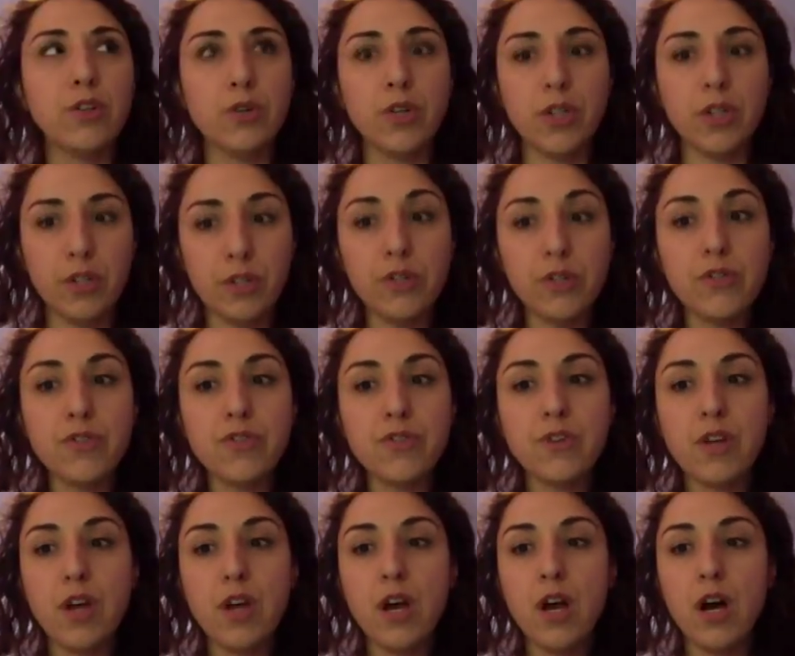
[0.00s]
Year's.
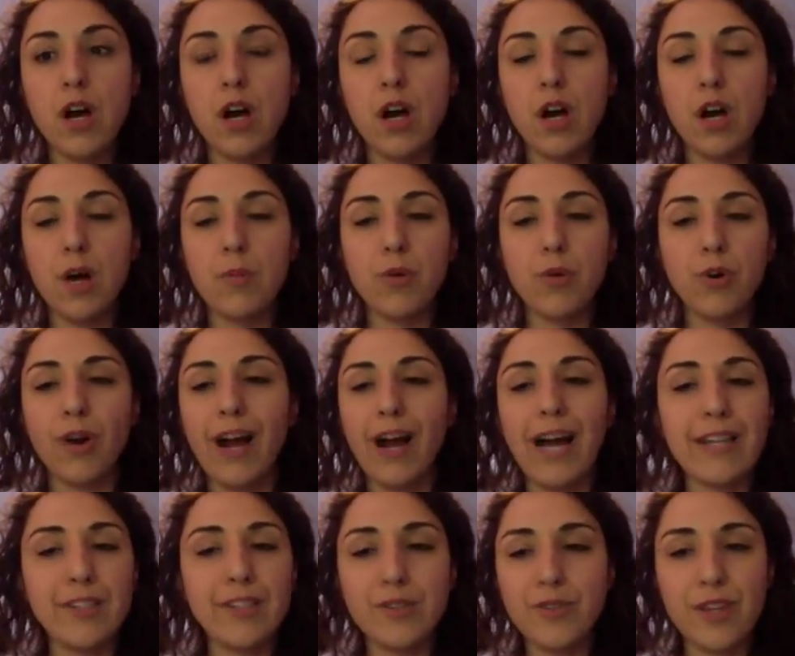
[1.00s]
Or I
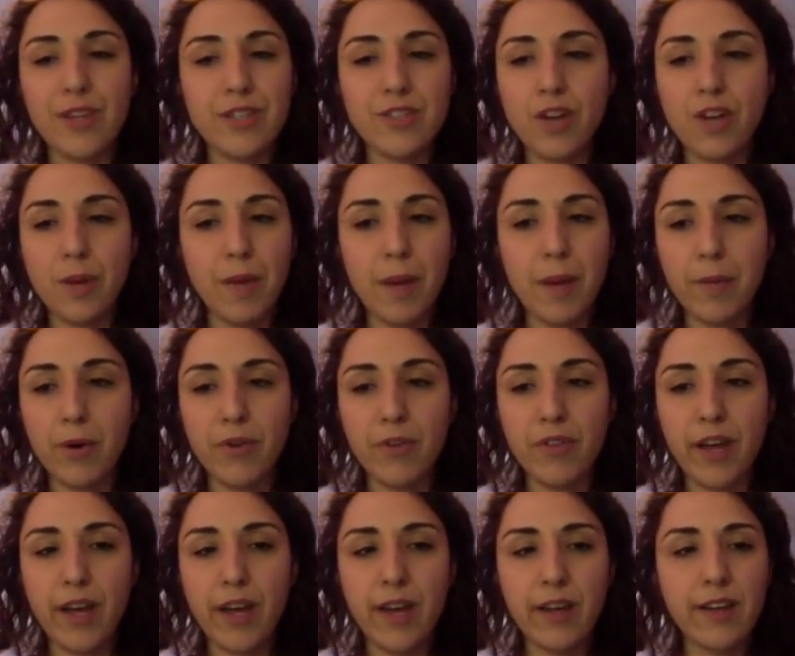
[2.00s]
do this during my
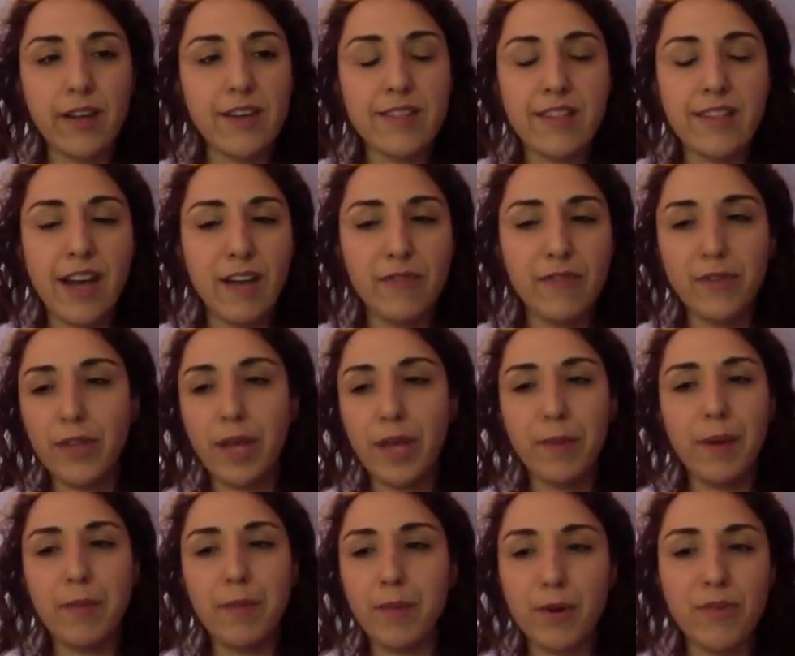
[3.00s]
birthday because I feel like
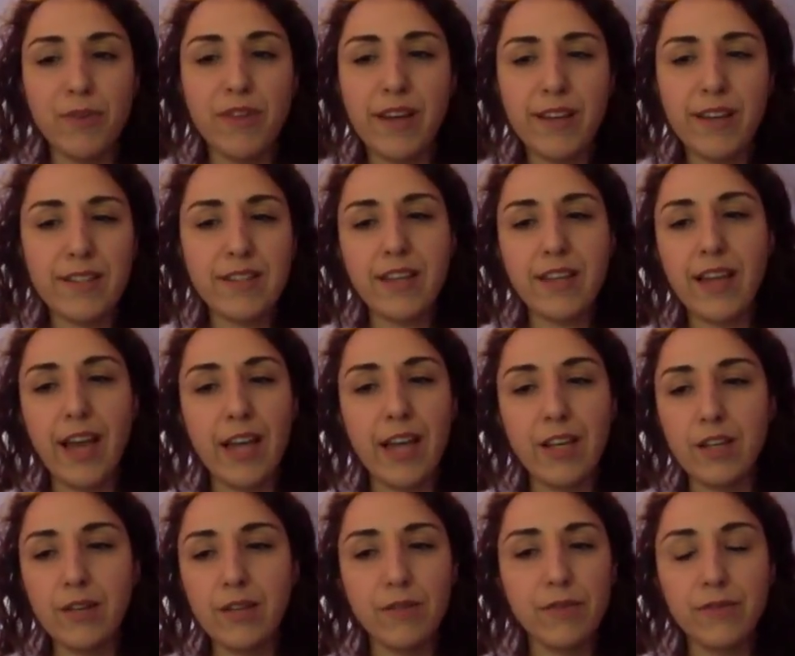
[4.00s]
my birthday is the end
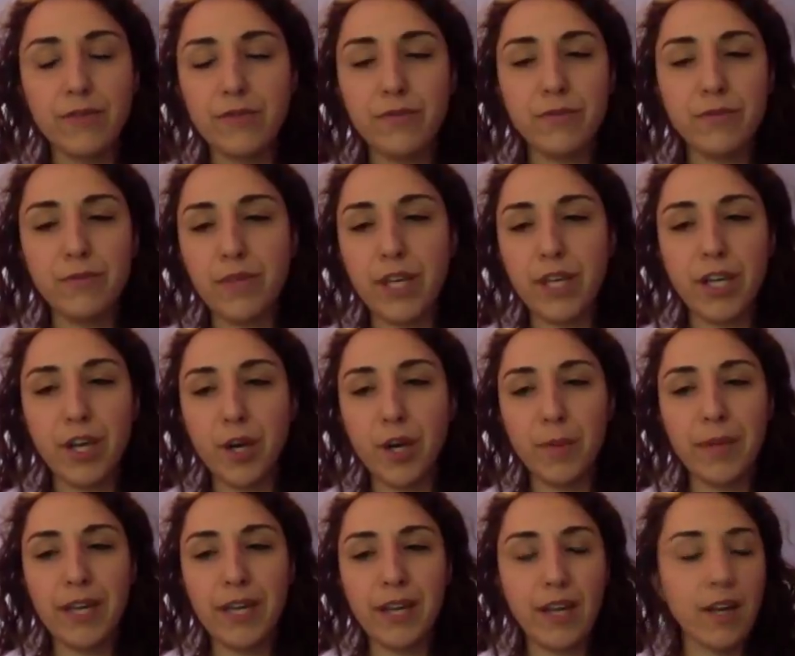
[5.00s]
of the year,
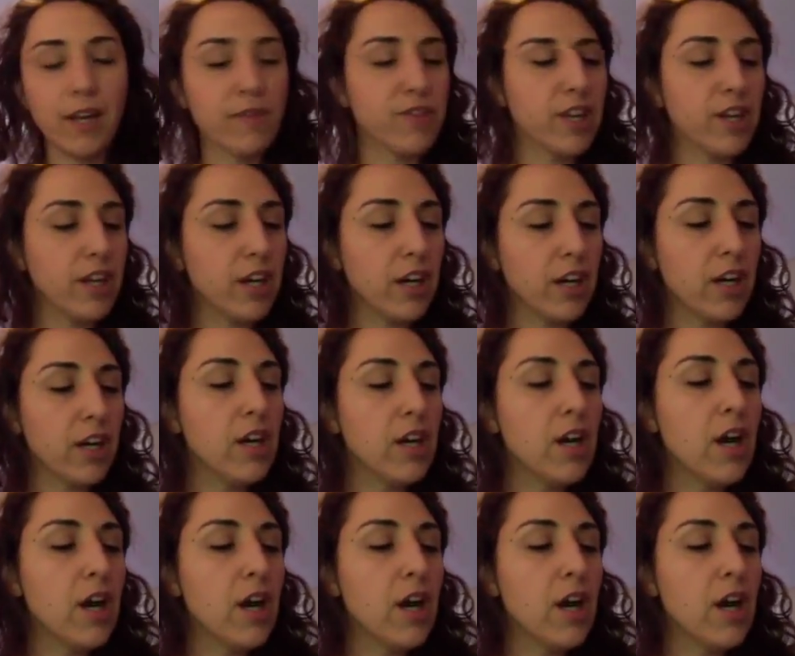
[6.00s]
beginning of the year.